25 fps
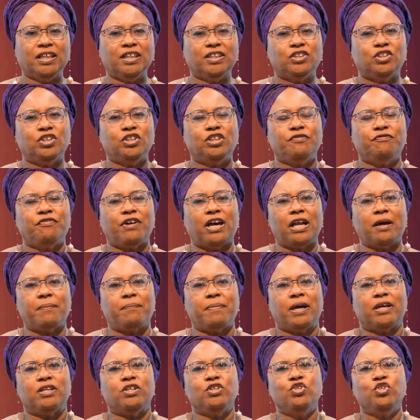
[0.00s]
To
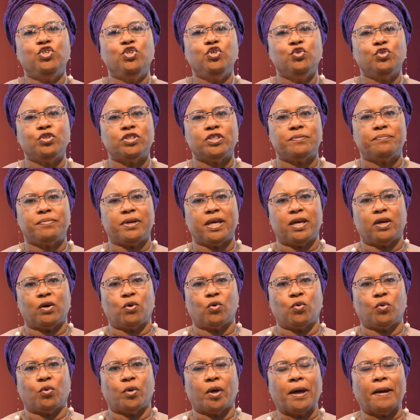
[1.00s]
develop a new
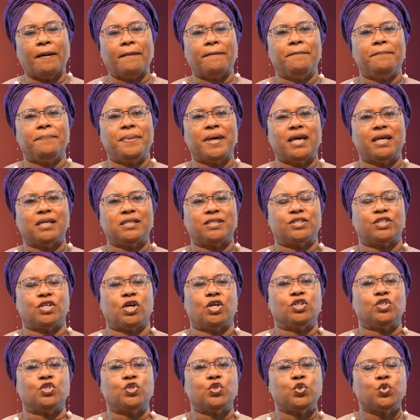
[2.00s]
Tobago based
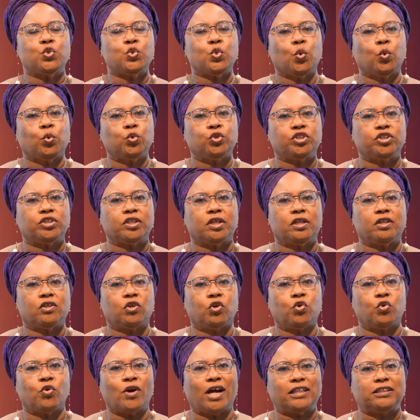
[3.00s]
on social
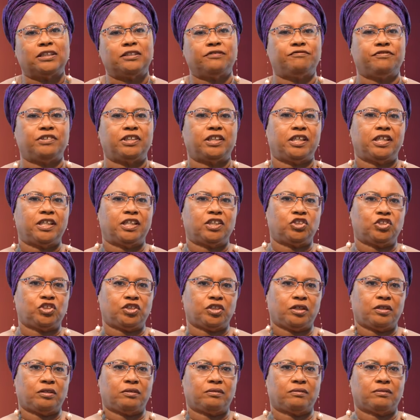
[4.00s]

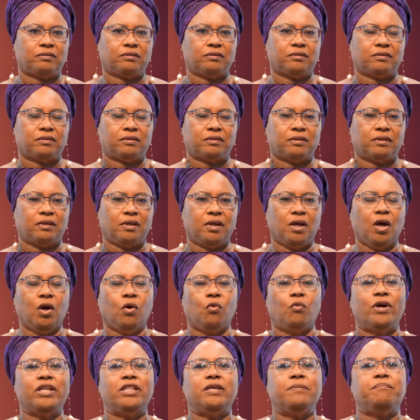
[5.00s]
gratification,
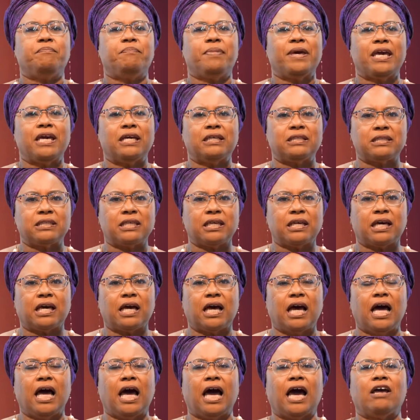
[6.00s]
where the basic
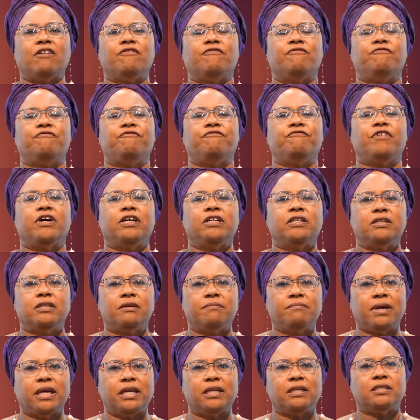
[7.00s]
and
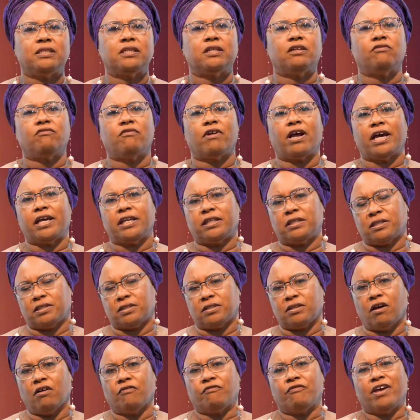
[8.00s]
fundamental rights
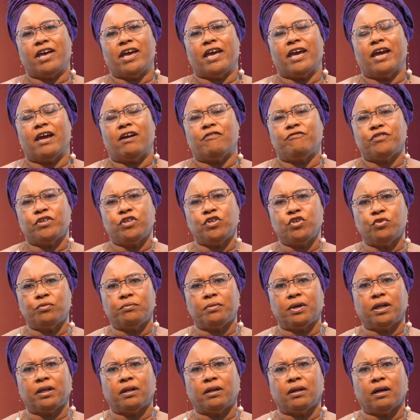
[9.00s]
of every
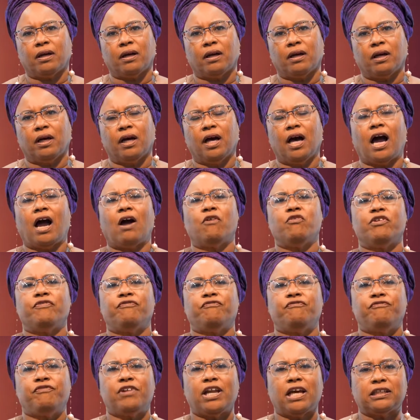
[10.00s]
human are
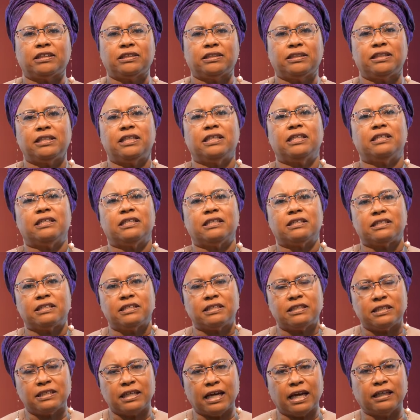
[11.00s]
reflected in the
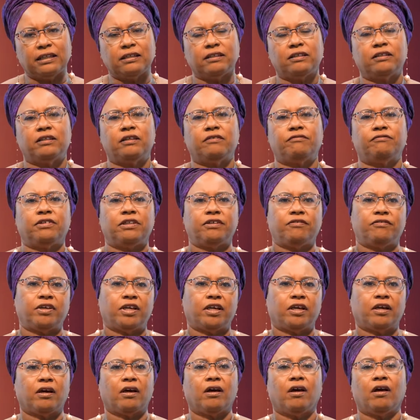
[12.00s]
standard of
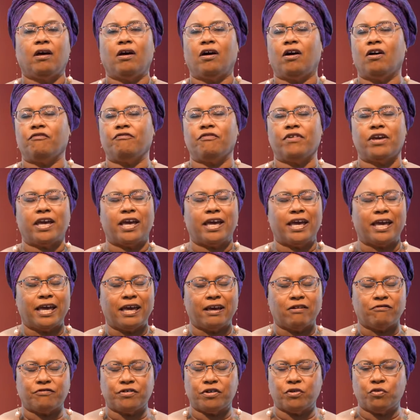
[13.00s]
living of
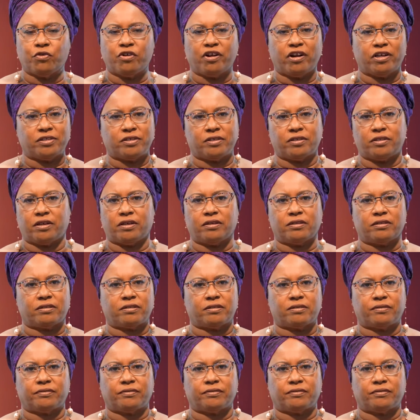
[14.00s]
every resident.